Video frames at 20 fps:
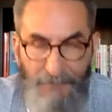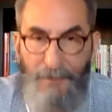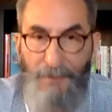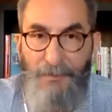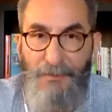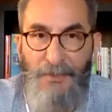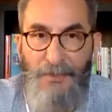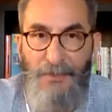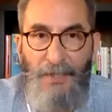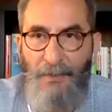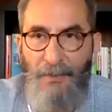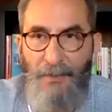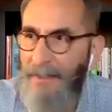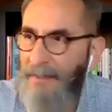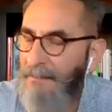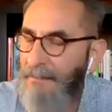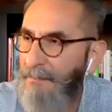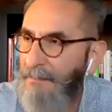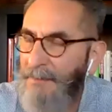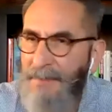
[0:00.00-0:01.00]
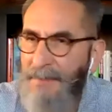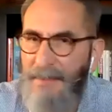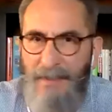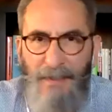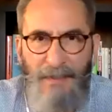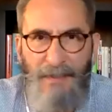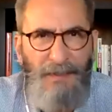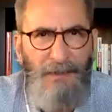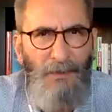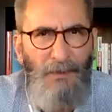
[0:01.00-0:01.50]
known sherry goodness
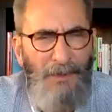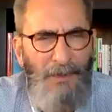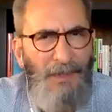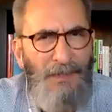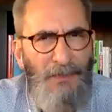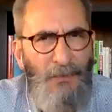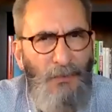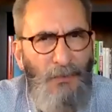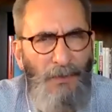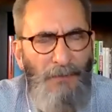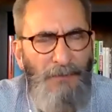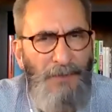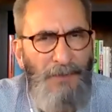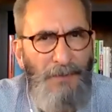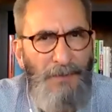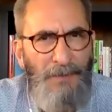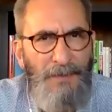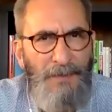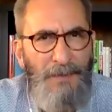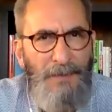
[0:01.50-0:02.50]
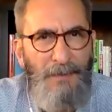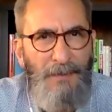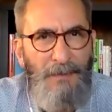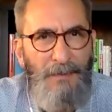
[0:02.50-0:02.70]
is it going on 12 years